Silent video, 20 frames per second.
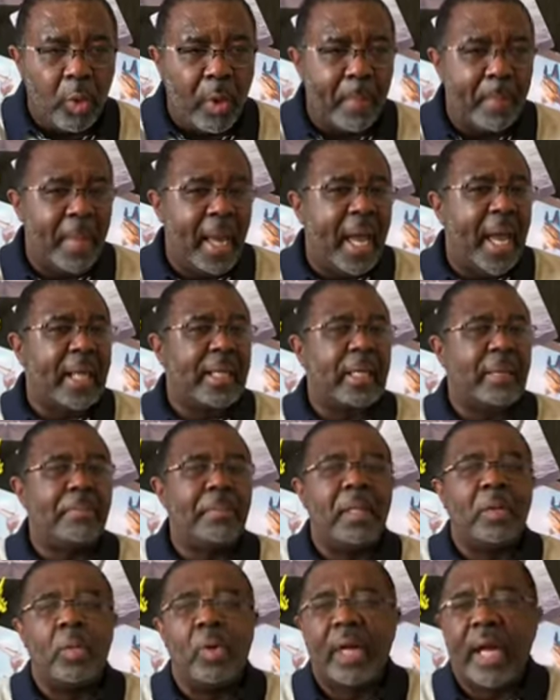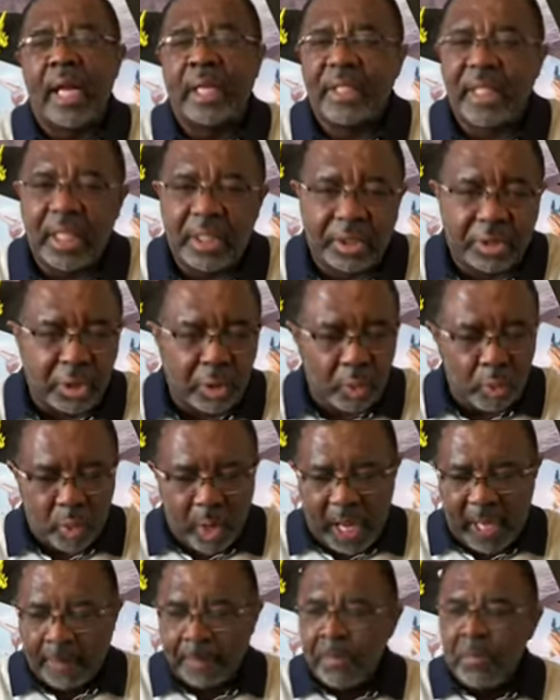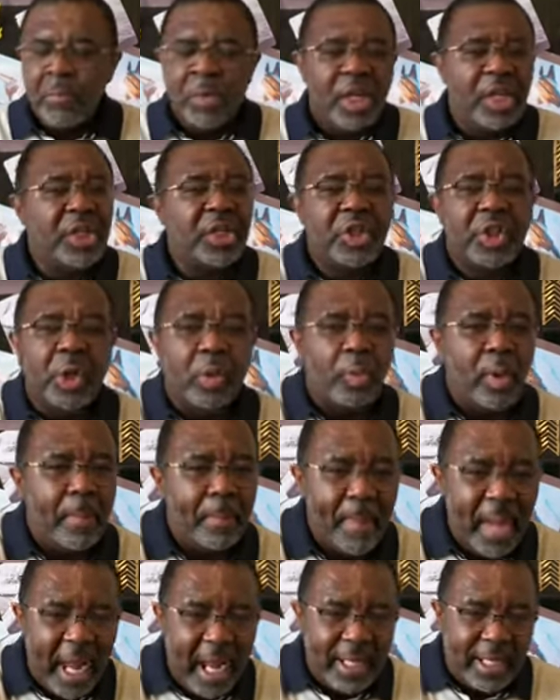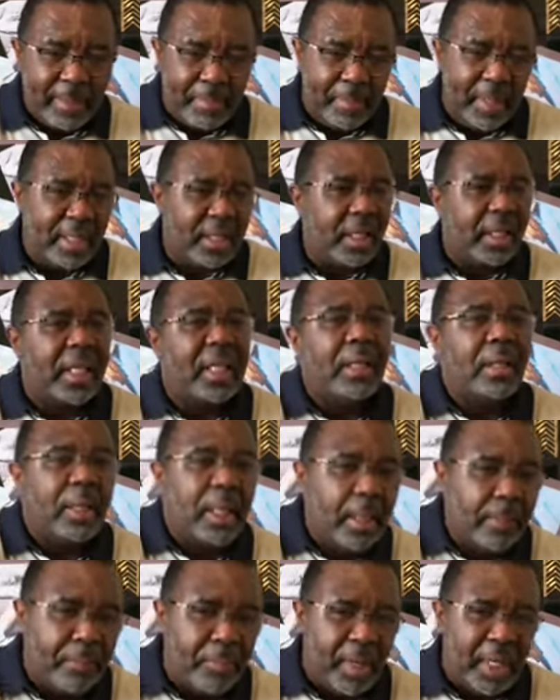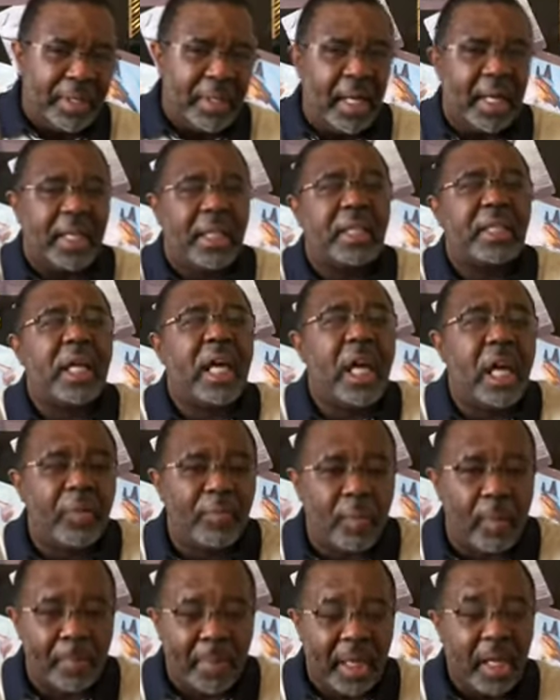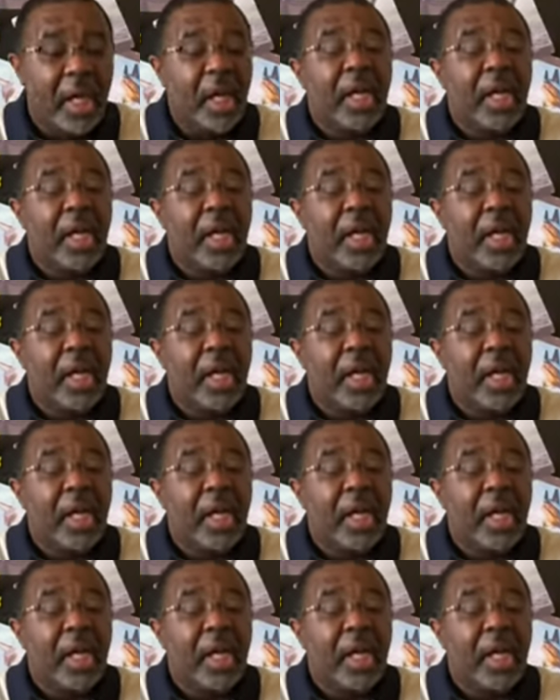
reminded me when I didn't do right. He still reminded me that he loved me and that he cared for me.